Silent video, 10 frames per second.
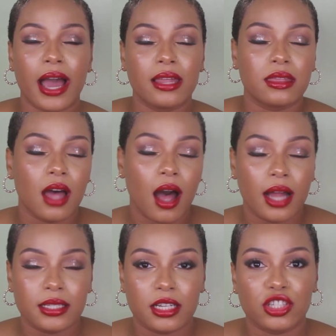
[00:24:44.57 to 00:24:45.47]
I
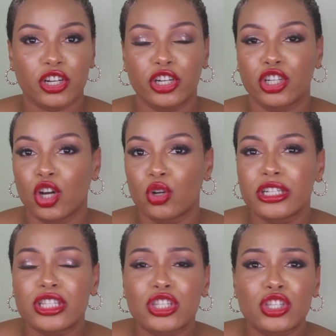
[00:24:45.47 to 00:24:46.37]
thought turned out
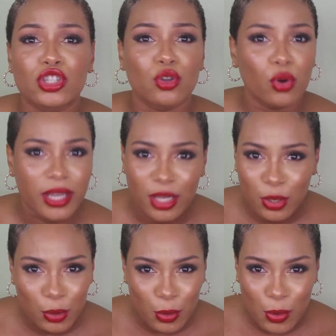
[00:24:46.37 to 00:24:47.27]
so
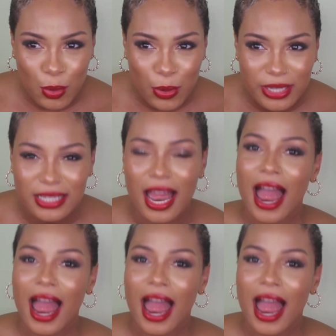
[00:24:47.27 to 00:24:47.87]
cute.